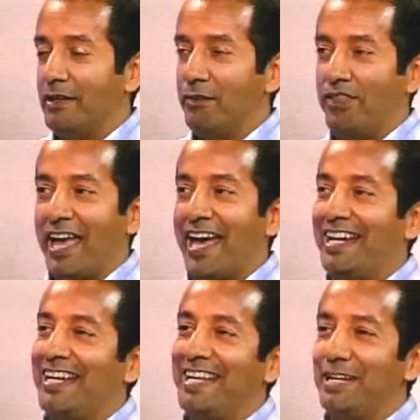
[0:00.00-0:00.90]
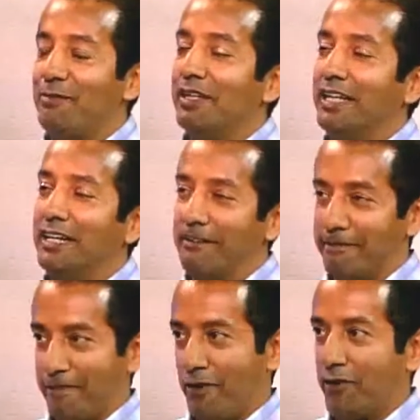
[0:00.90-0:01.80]
but they had an inability to
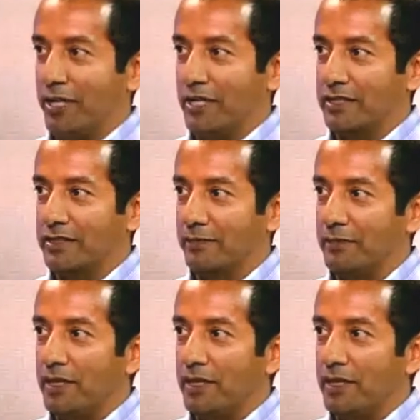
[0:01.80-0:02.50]
focus.